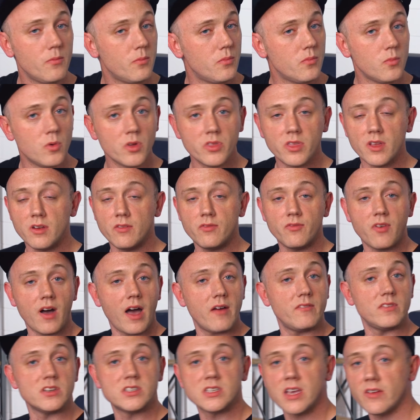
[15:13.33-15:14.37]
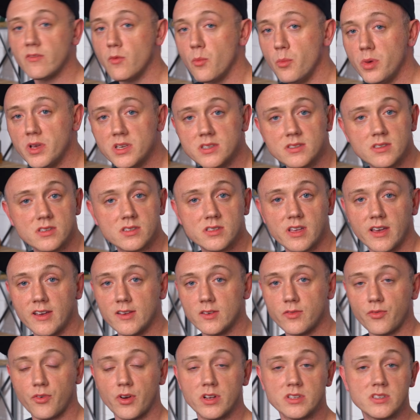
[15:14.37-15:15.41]
within 5 to 7 business days,
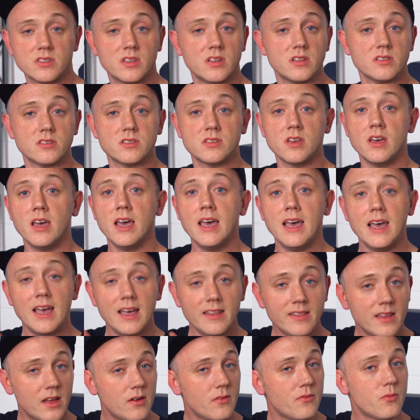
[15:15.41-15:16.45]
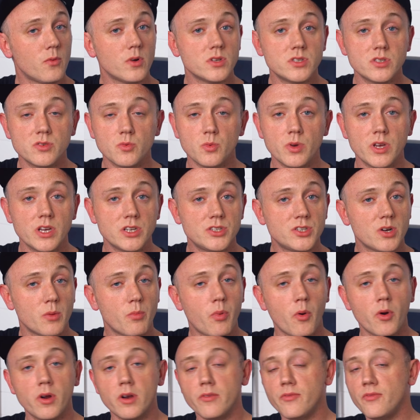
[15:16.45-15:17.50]
for instance. And then once we get your
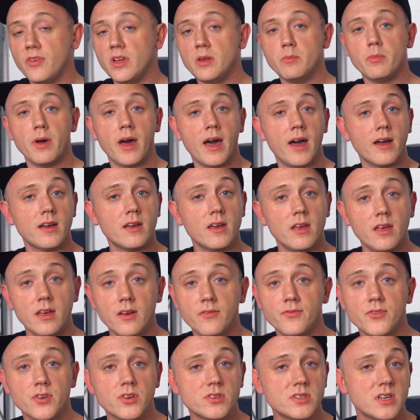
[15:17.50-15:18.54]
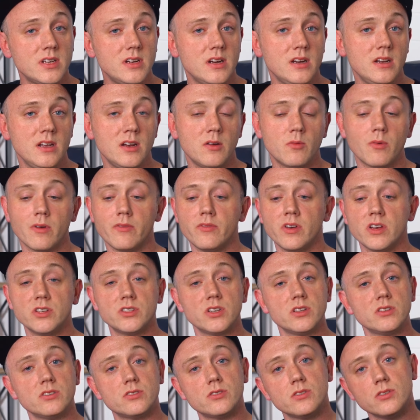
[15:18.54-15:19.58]
point of feedback, if there's any need of
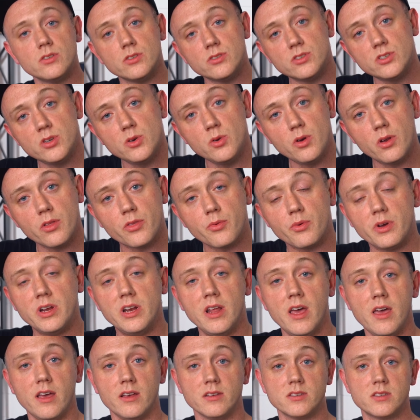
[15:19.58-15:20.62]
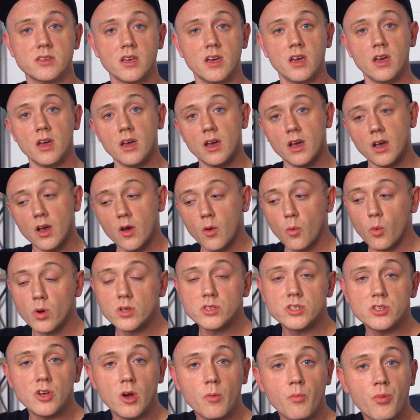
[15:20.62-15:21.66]
revisions, 2 to 3 days.
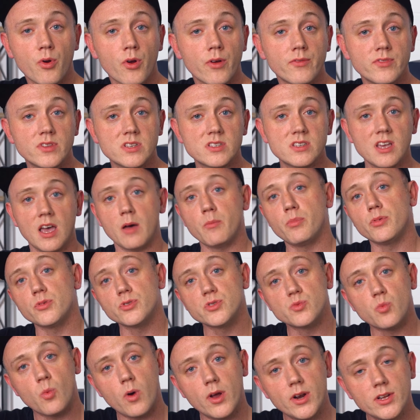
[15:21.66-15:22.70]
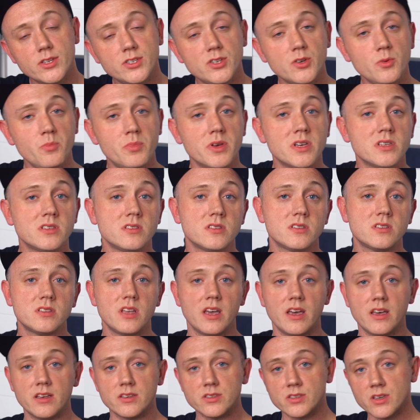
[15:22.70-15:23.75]
Once you approve the samples, 1 to 2 business
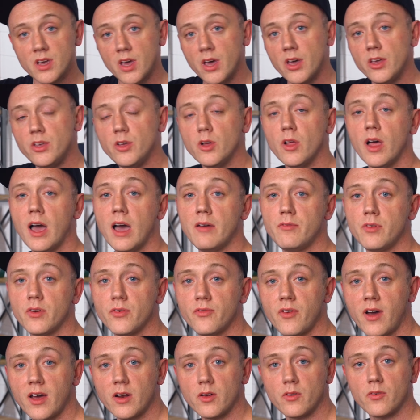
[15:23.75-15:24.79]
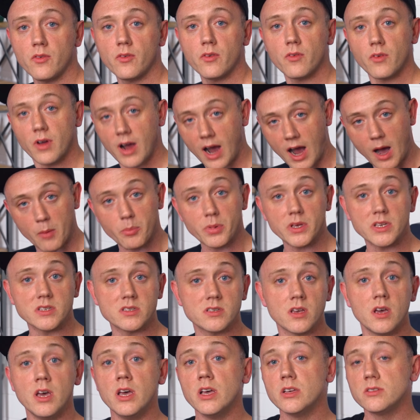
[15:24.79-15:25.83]
days, you'll have your final
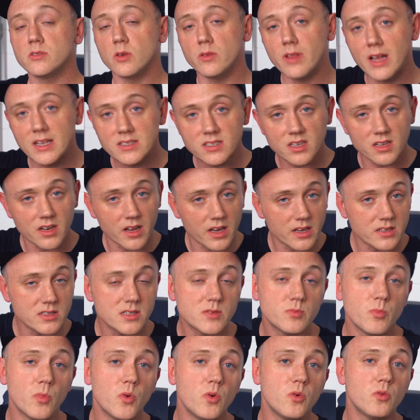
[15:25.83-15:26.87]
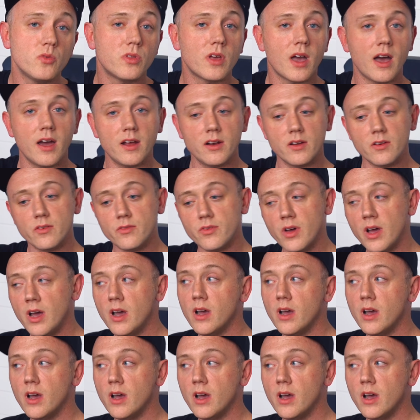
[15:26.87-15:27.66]
copies. So that's a nice smooth kind of